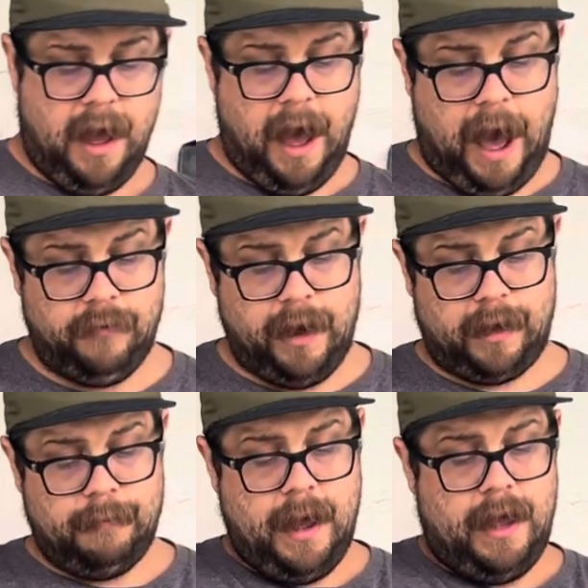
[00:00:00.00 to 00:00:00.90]
I'd
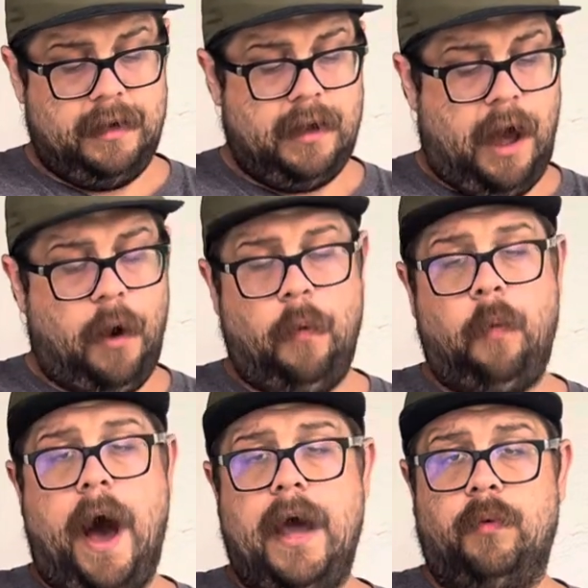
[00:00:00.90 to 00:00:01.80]
recommend a
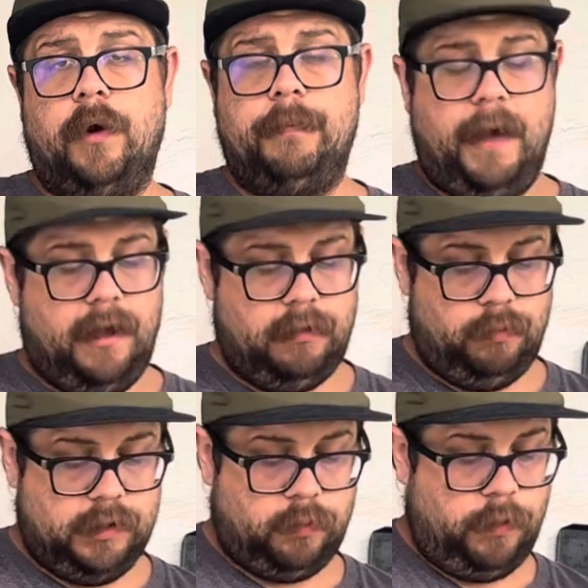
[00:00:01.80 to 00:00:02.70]
wide wheelbase,
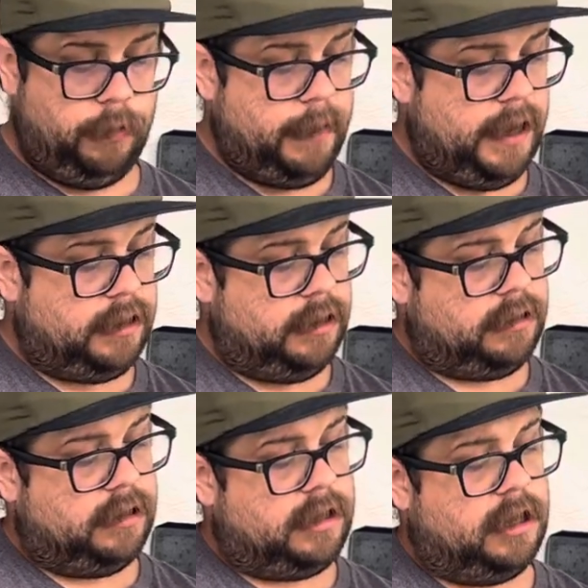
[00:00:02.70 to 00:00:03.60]
which wheelbase is
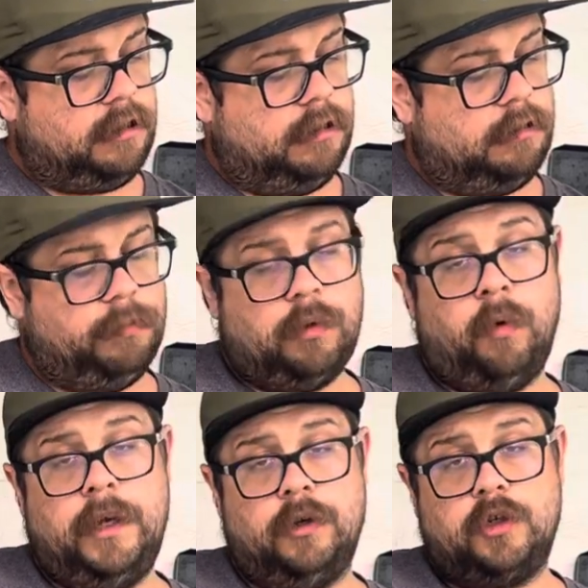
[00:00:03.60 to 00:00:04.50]
the distance
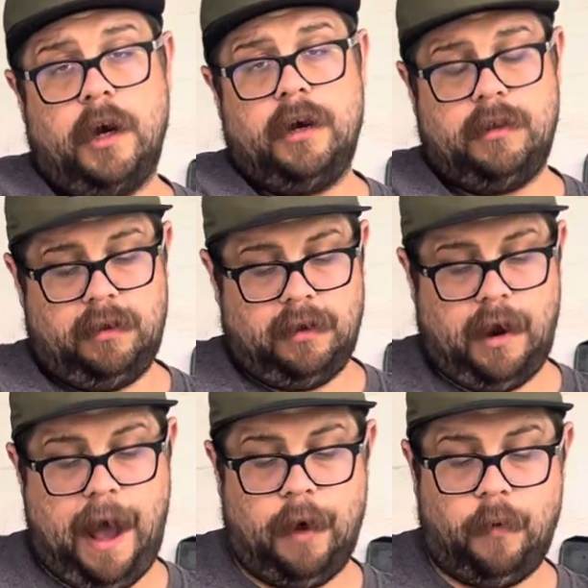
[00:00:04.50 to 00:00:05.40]
between your trucks and
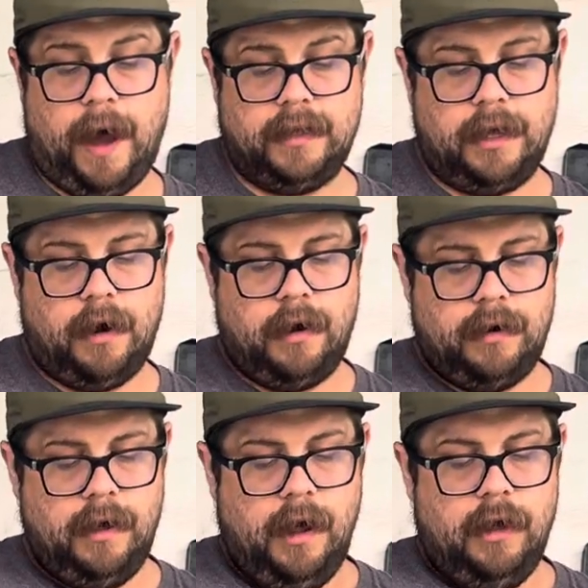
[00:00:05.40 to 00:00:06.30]
how wide they are.
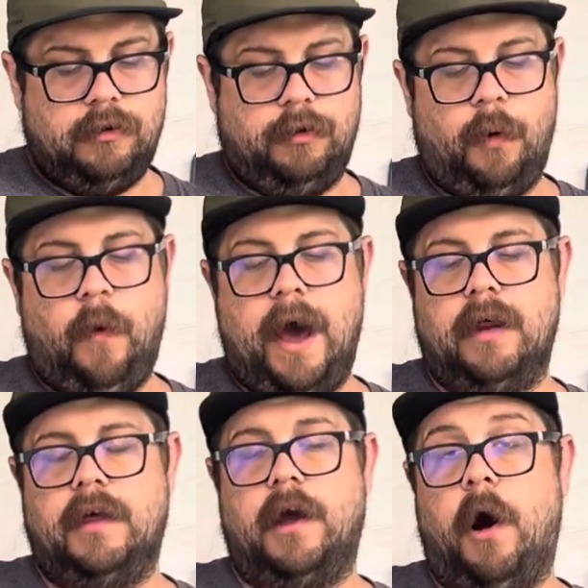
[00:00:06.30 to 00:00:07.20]
So the wider
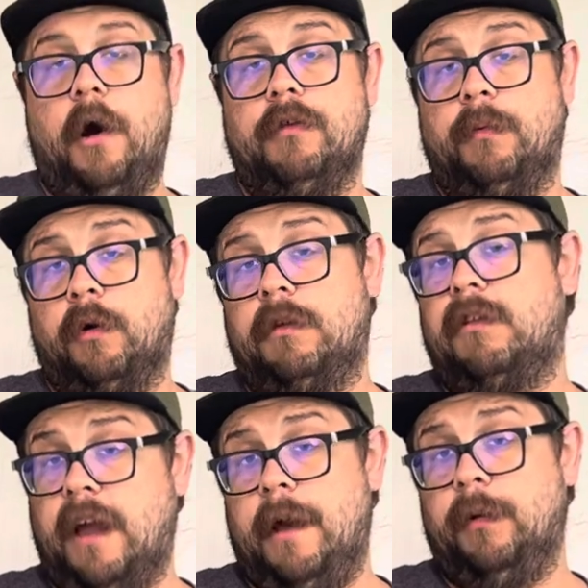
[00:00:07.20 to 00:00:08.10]
they are, the more
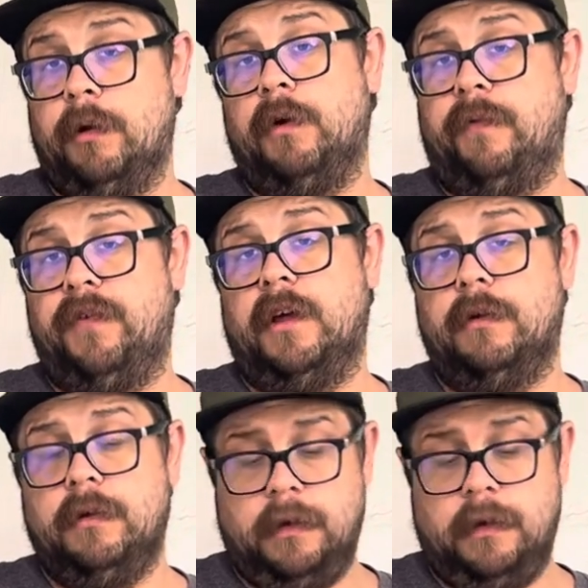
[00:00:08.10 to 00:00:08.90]
stable you'll feel.